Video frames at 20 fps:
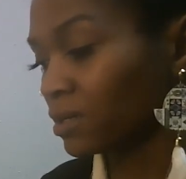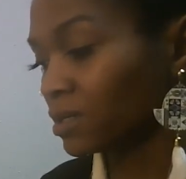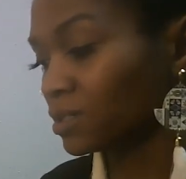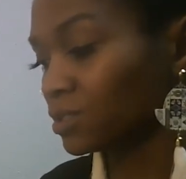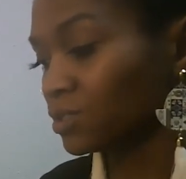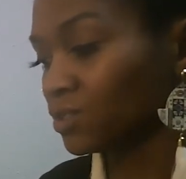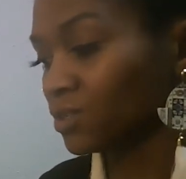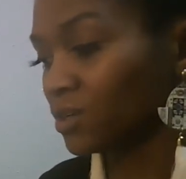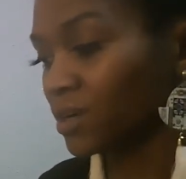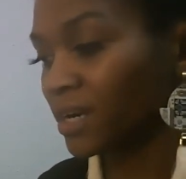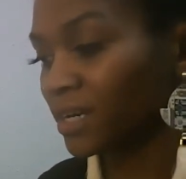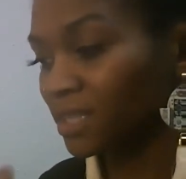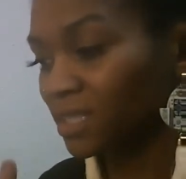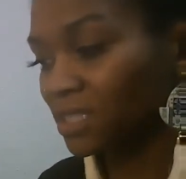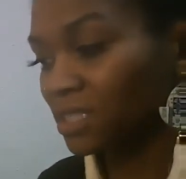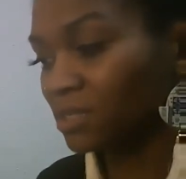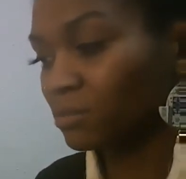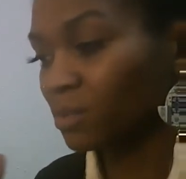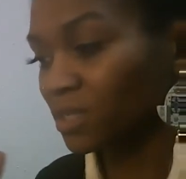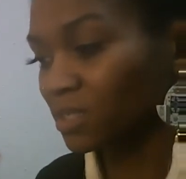Because you're at
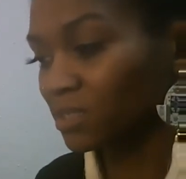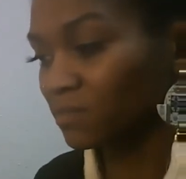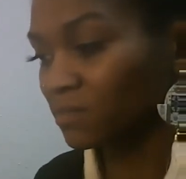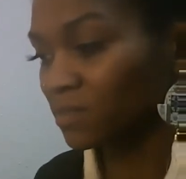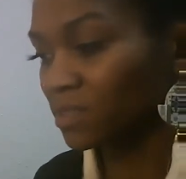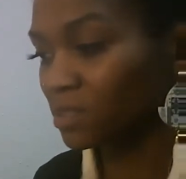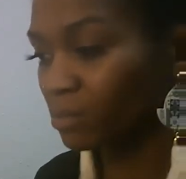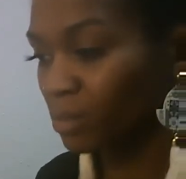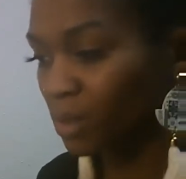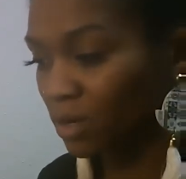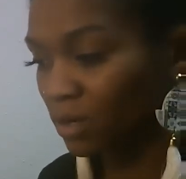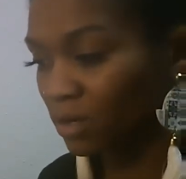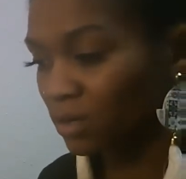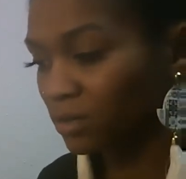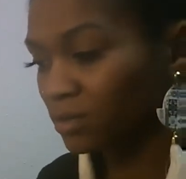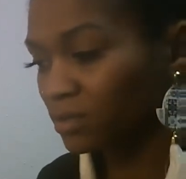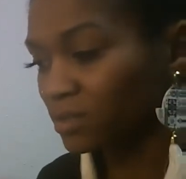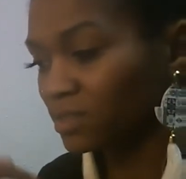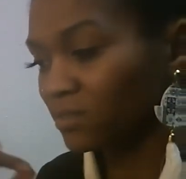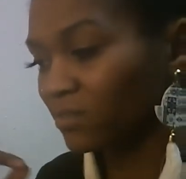this space of this
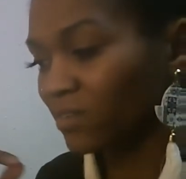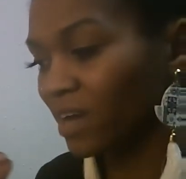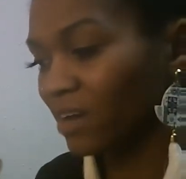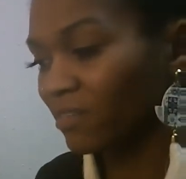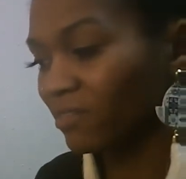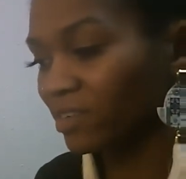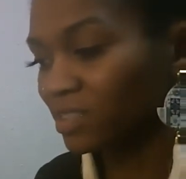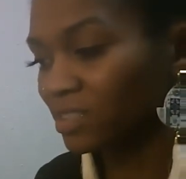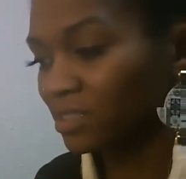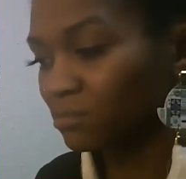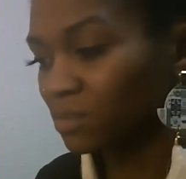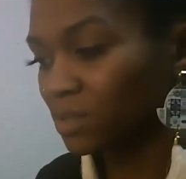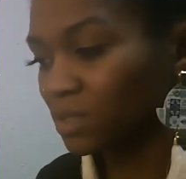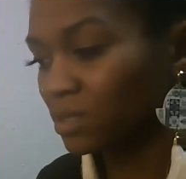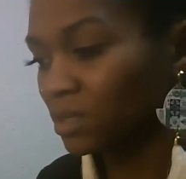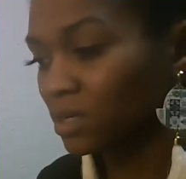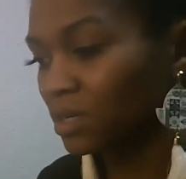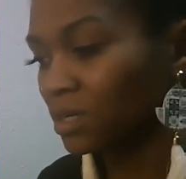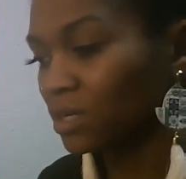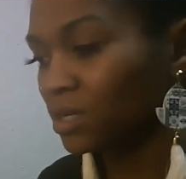pause of having to
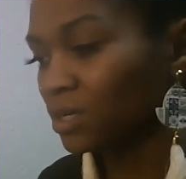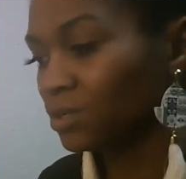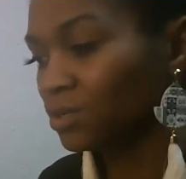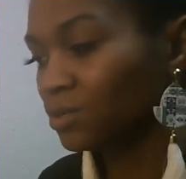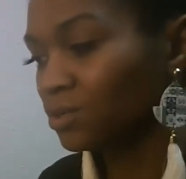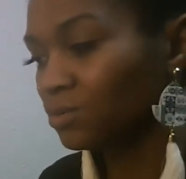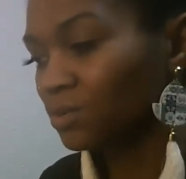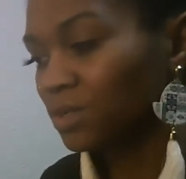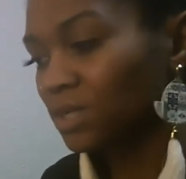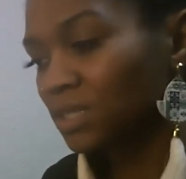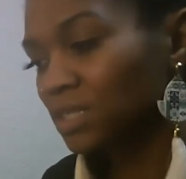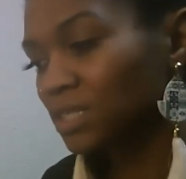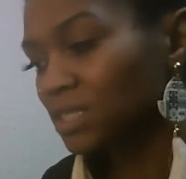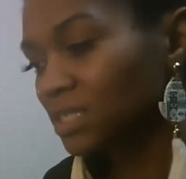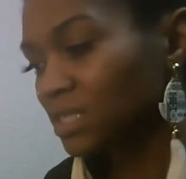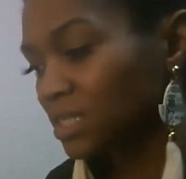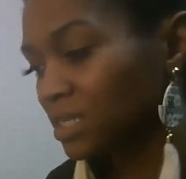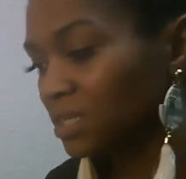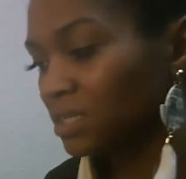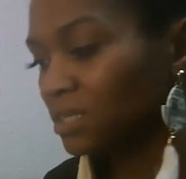be doing
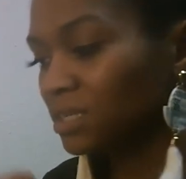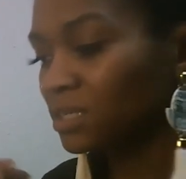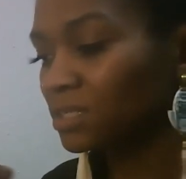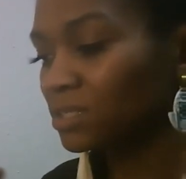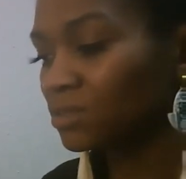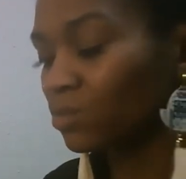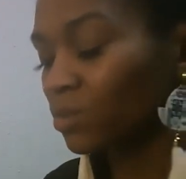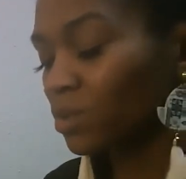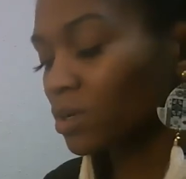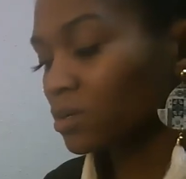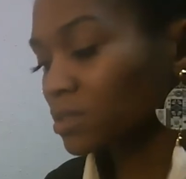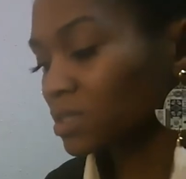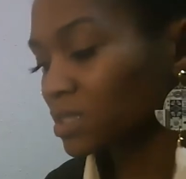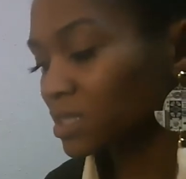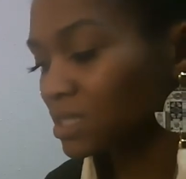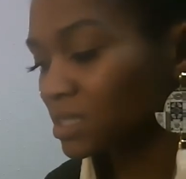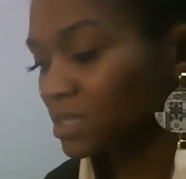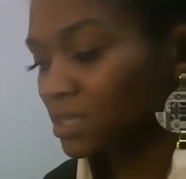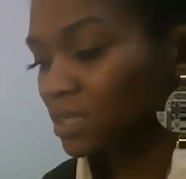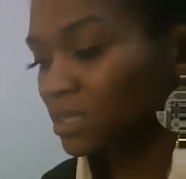this tedious work,
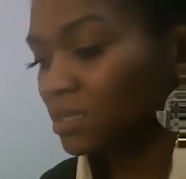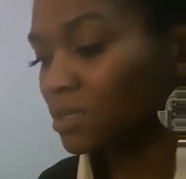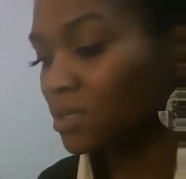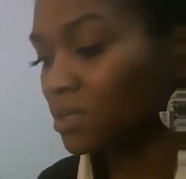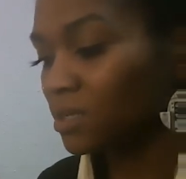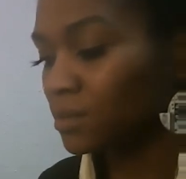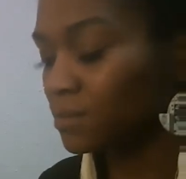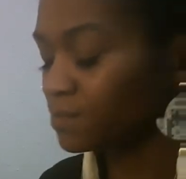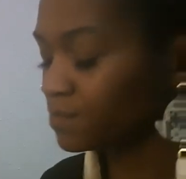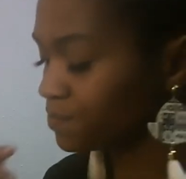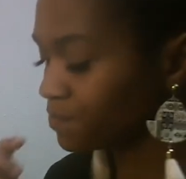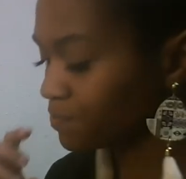this tending